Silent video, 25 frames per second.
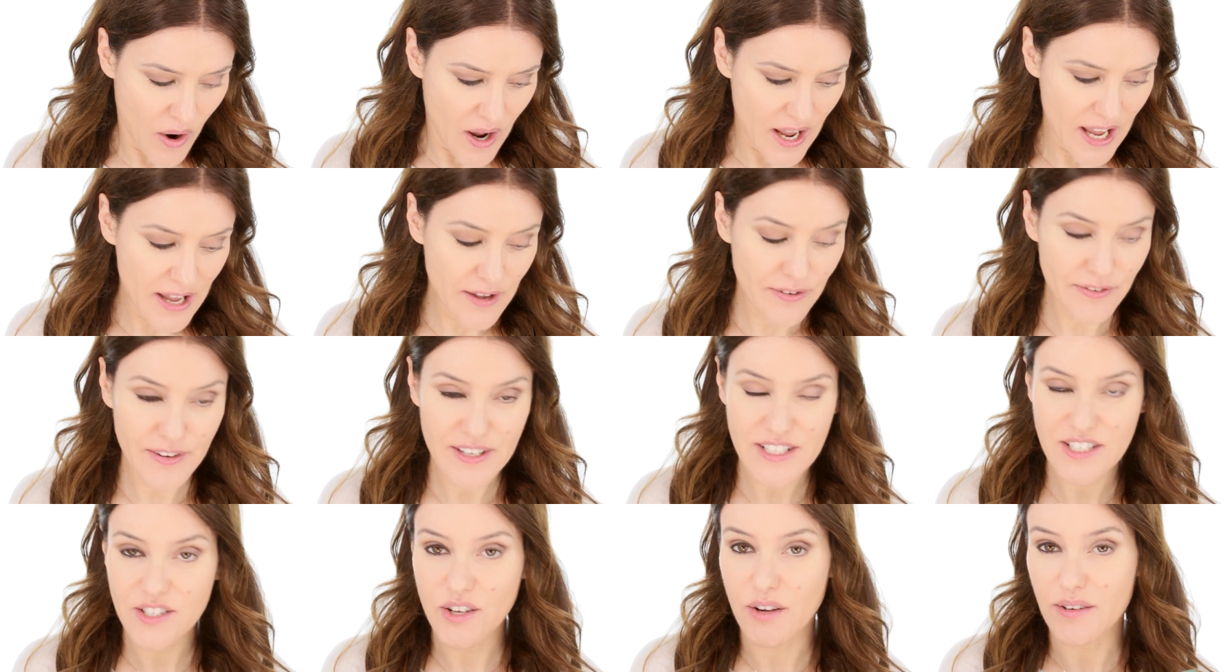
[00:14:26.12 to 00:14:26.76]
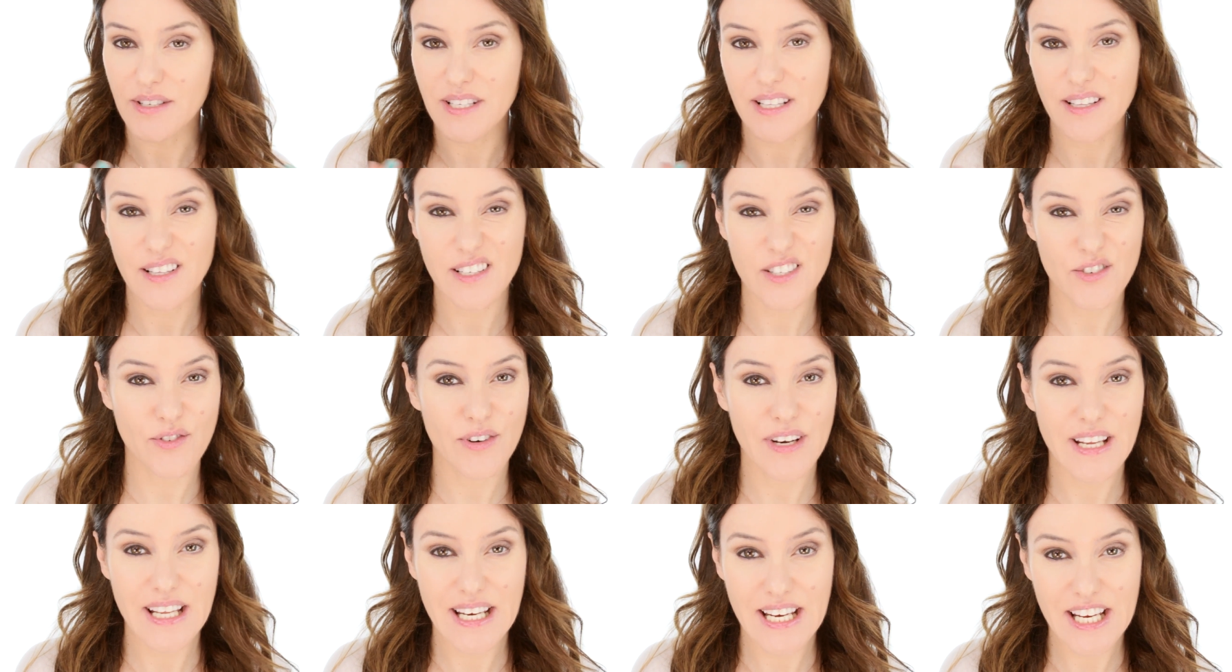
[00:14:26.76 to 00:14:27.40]
If it's not something
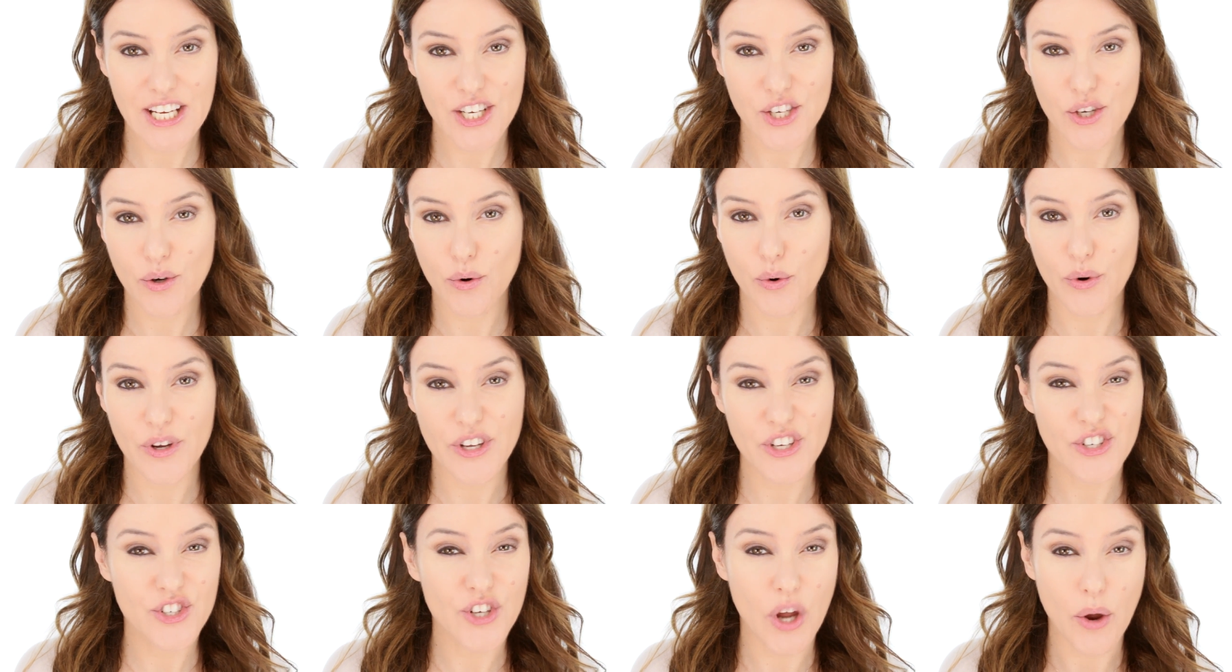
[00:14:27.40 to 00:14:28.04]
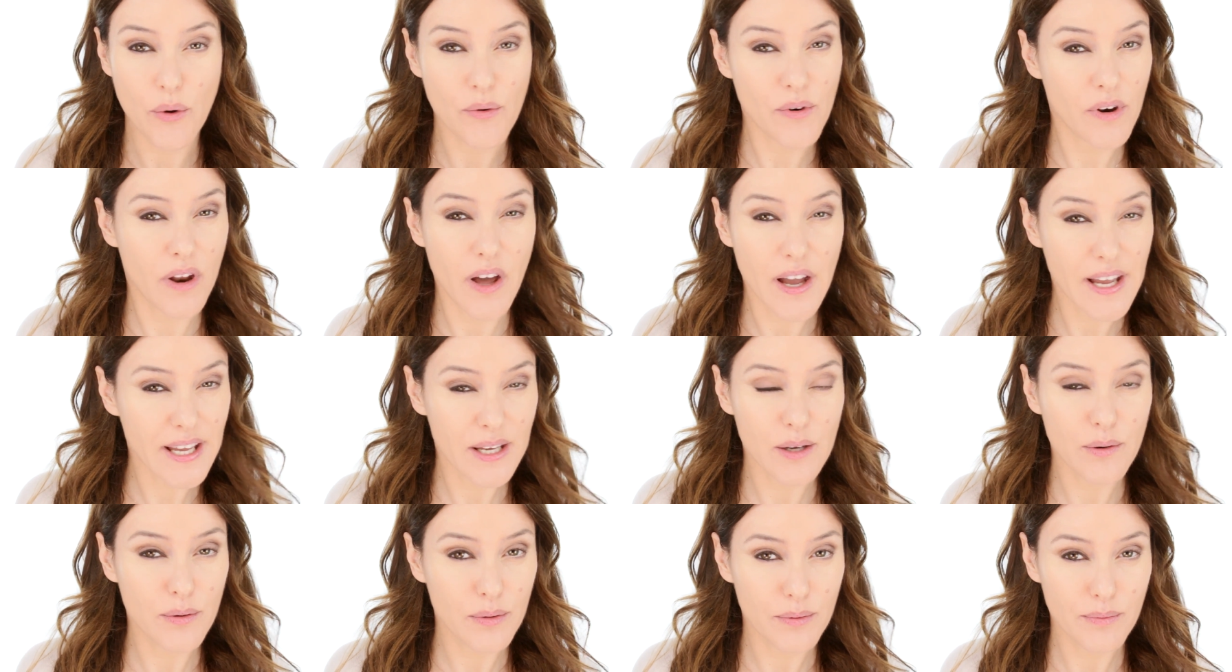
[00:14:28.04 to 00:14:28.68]
that's really an issue or you don't
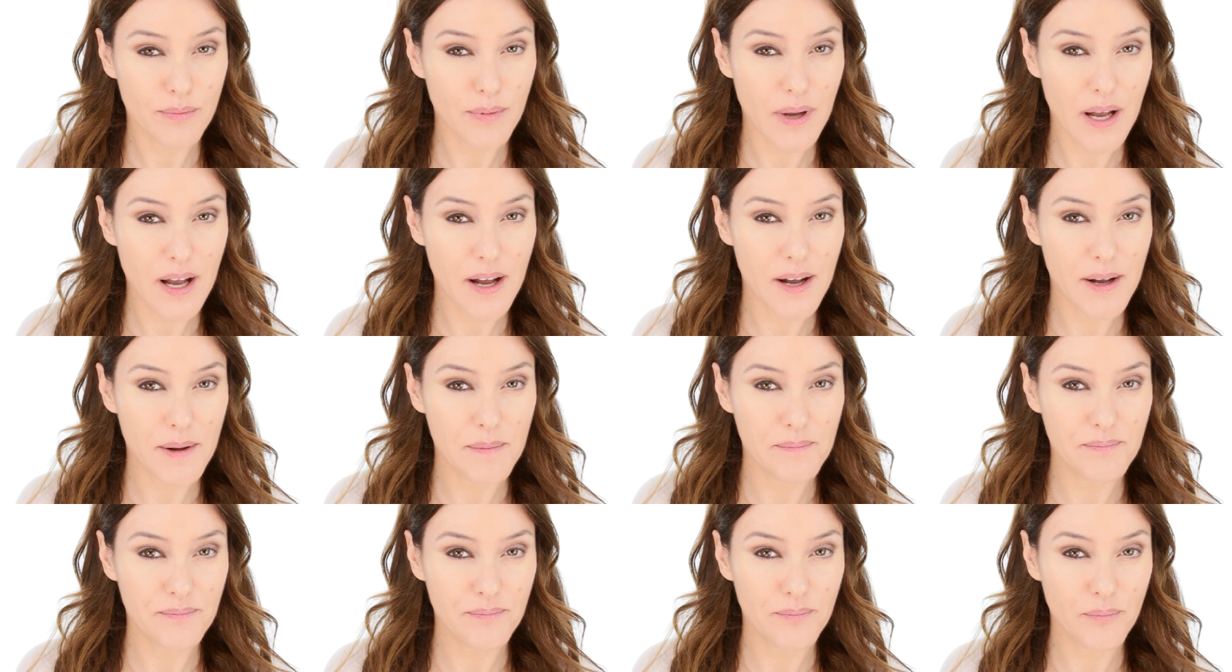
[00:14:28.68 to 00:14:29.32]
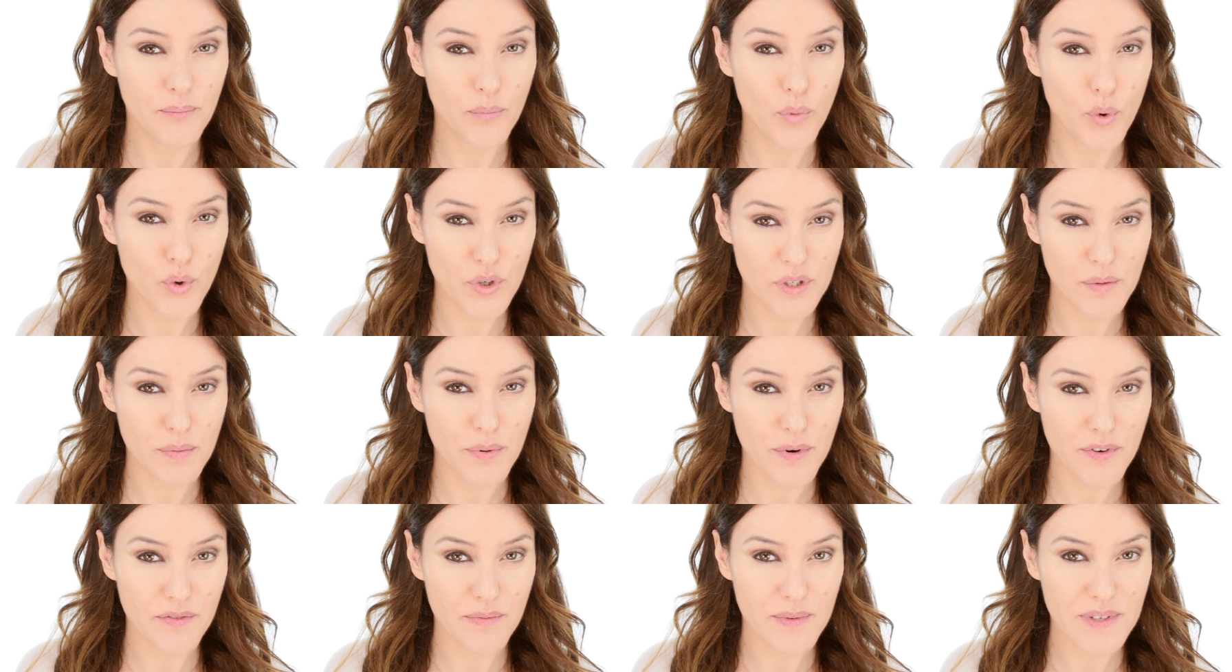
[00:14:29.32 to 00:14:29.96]
like um,
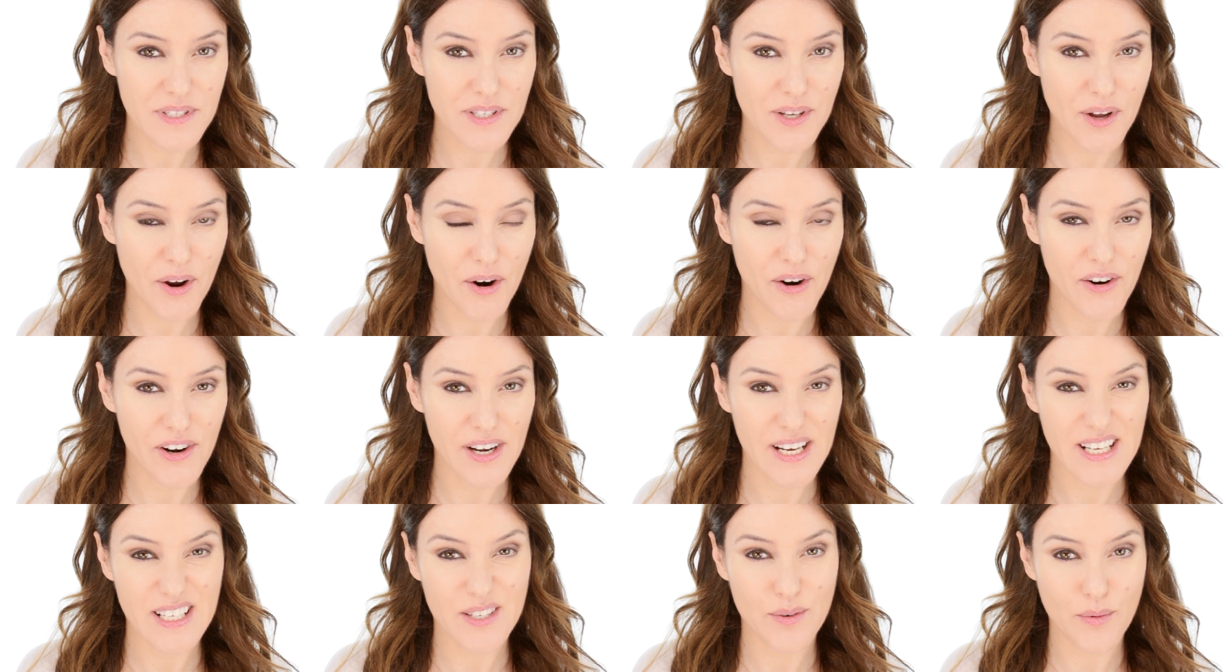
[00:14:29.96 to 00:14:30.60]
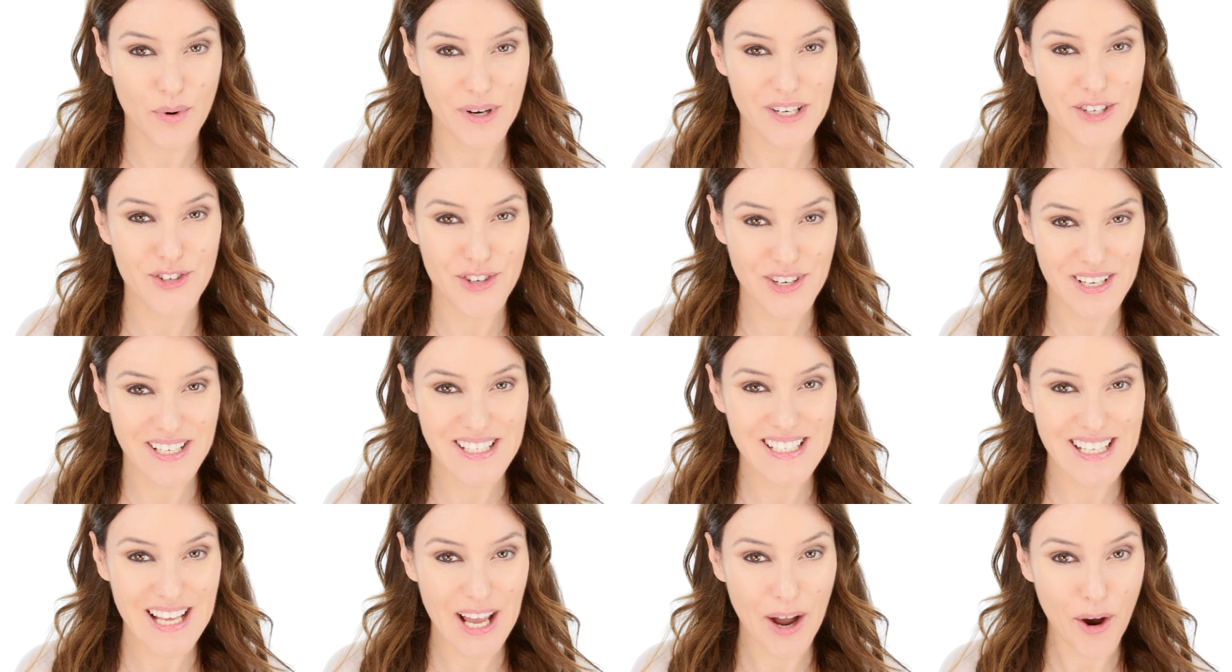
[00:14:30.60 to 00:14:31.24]
waterproof mascara, is quite
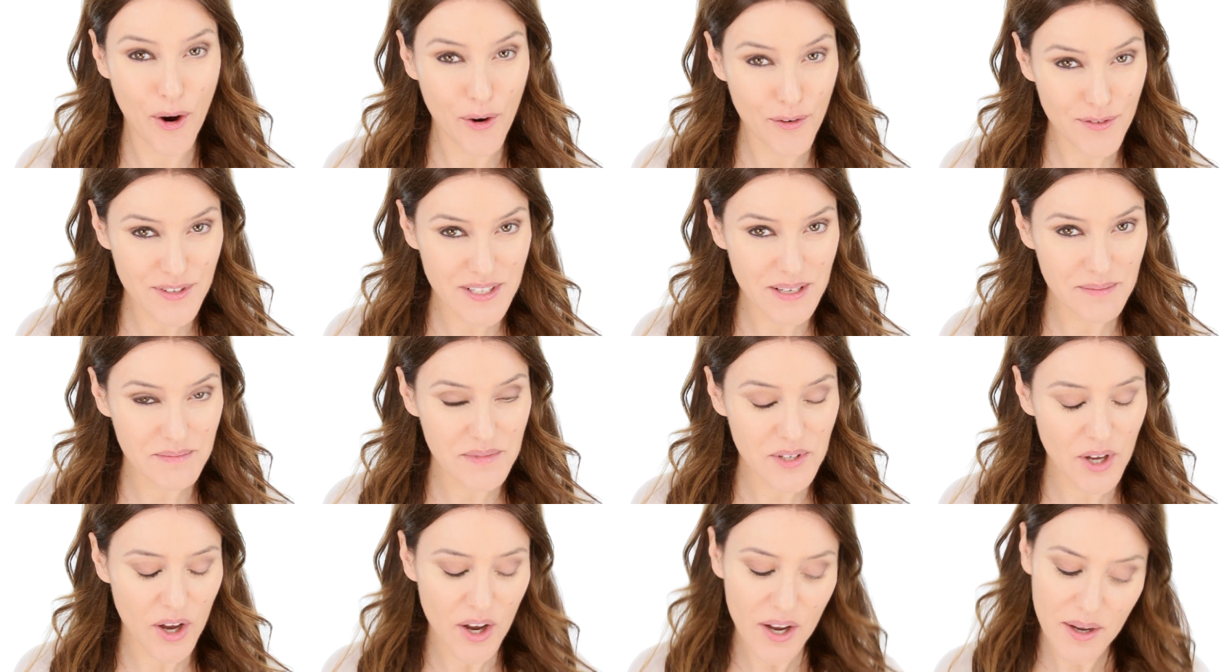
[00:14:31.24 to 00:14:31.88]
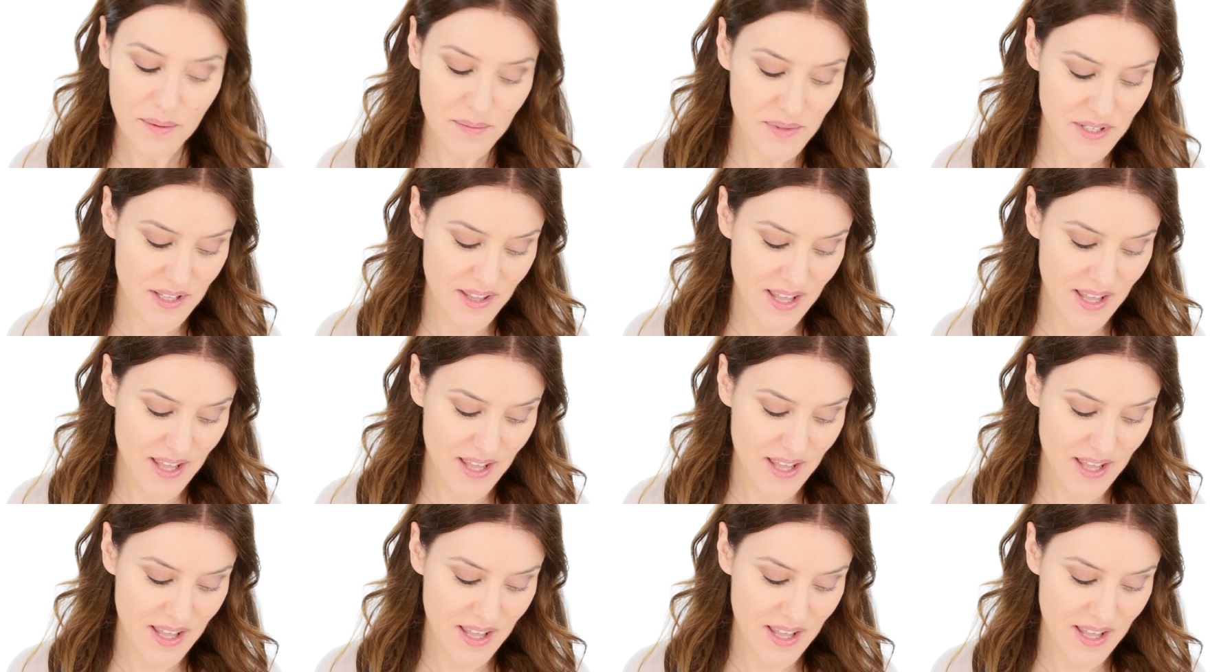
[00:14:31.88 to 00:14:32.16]
tricky to get off sometimes.